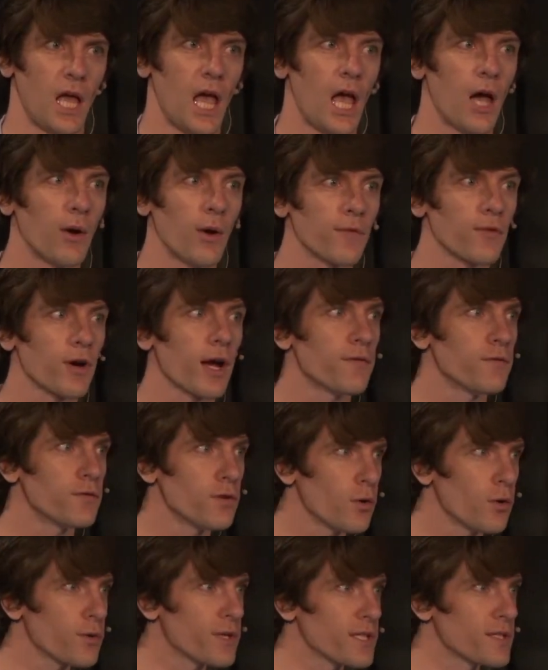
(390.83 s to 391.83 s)
However, I've
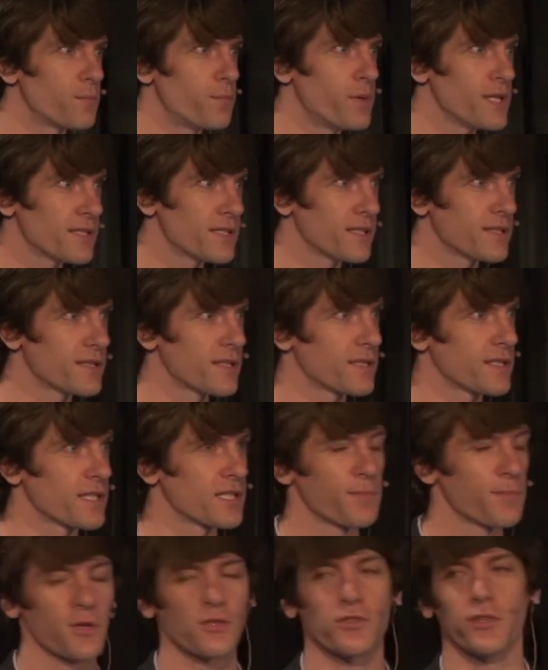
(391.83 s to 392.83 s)
noticed businesses,
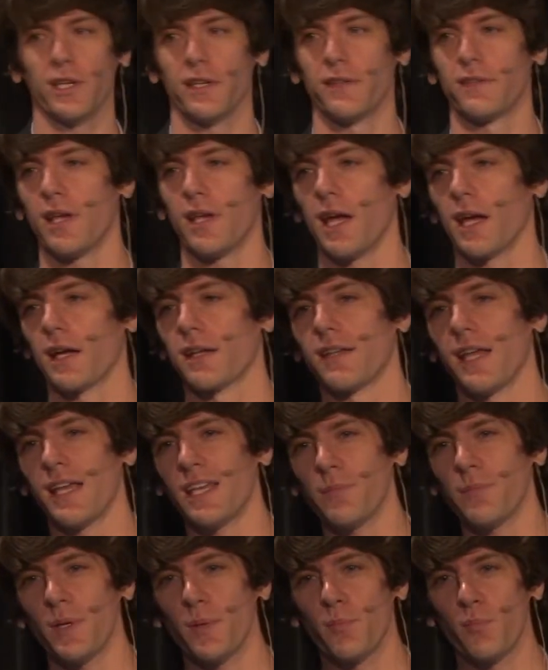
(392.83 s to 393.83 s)
especially in tech, tend
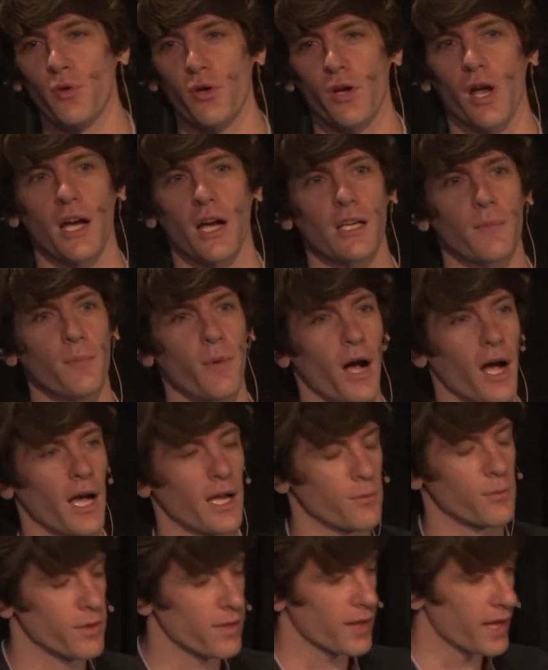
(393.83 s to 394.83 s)
to be
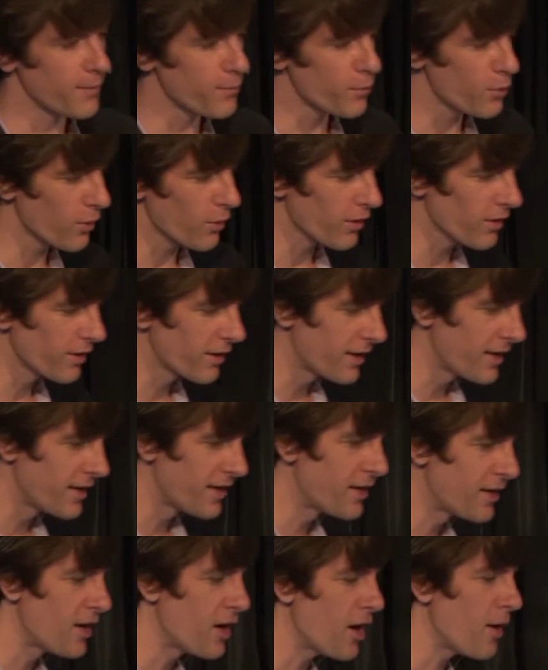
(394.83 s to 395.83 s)
preoccupied with a more
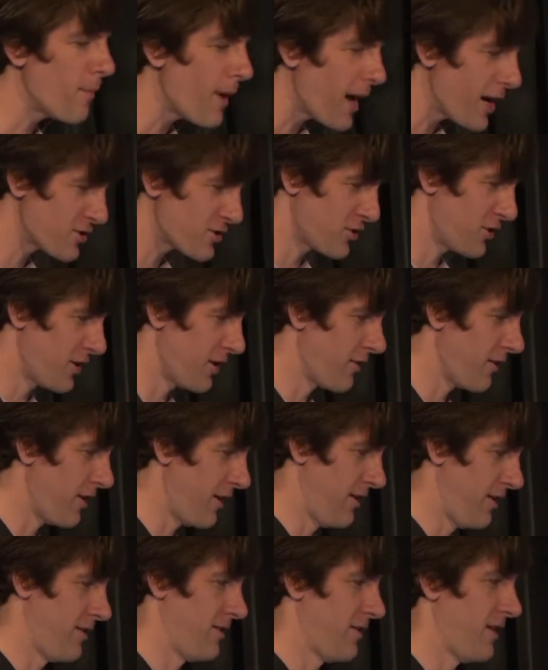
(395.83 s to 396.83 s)

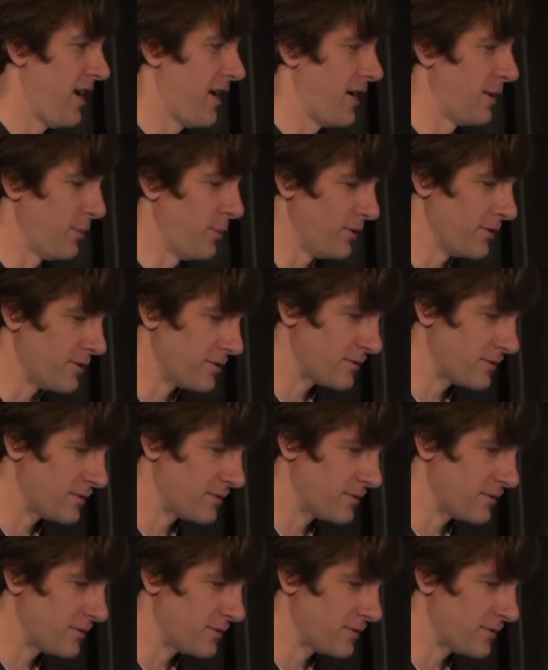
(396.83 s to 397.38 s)
imaginary animal.